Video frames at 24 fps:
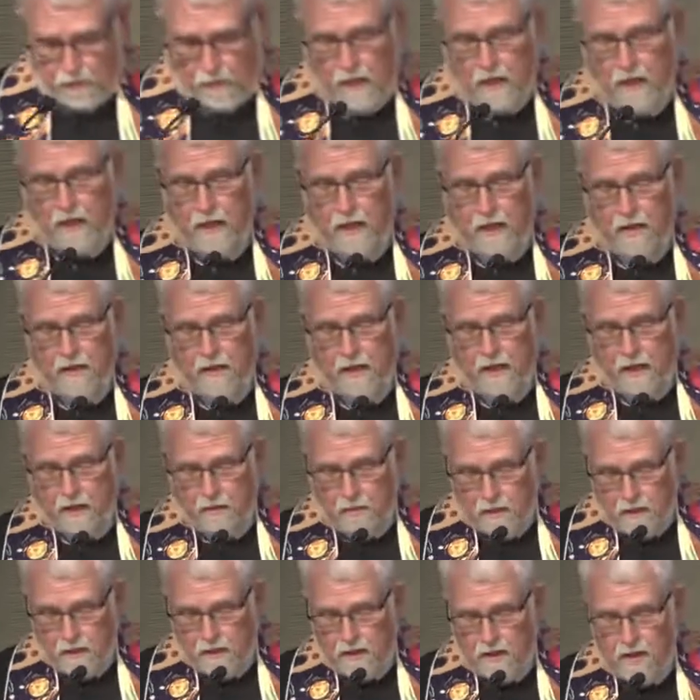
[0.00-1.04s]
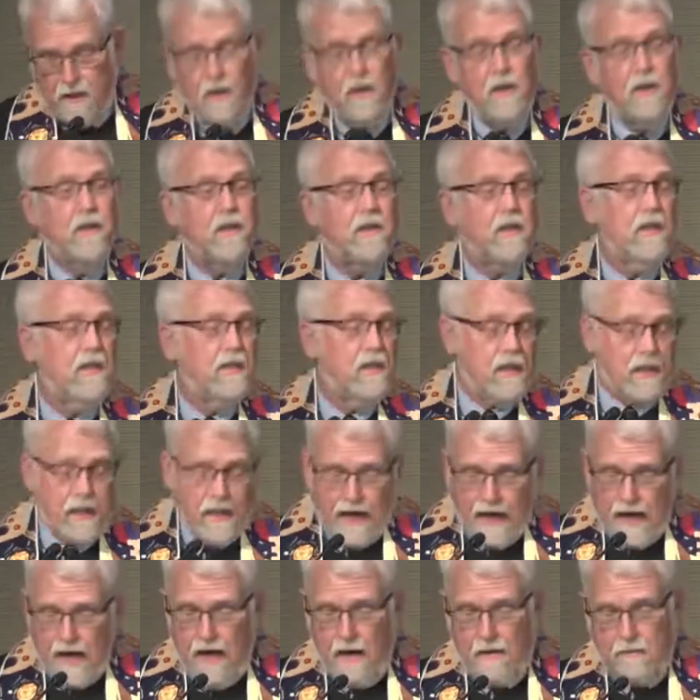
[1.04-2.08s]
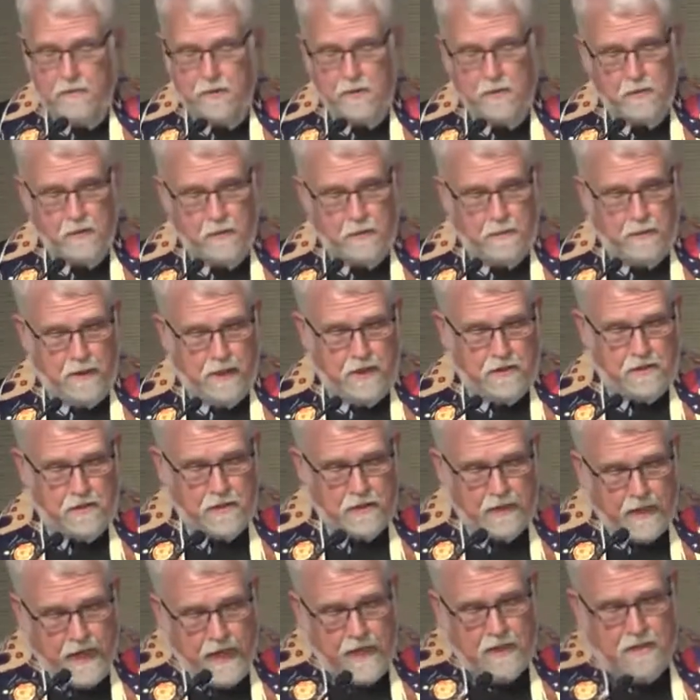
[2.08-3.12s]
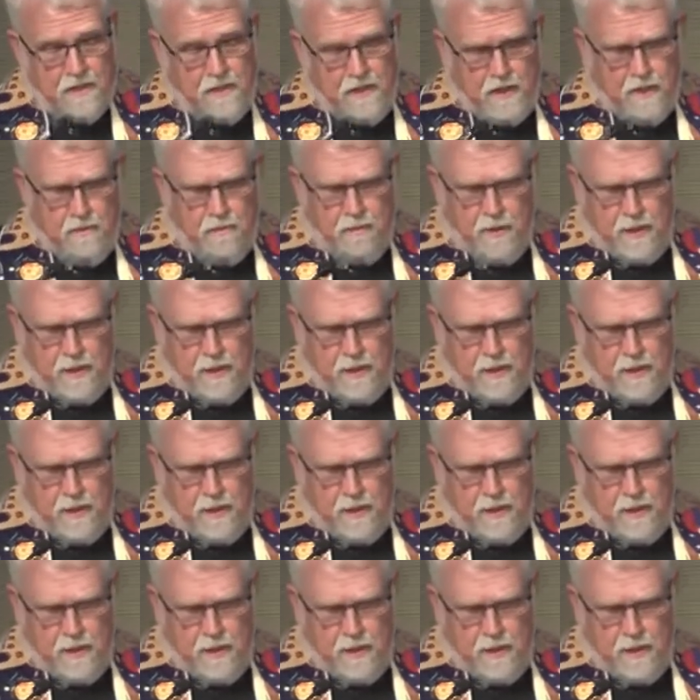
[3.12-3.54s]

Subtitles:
one another and with the earth into camps with pitched tents and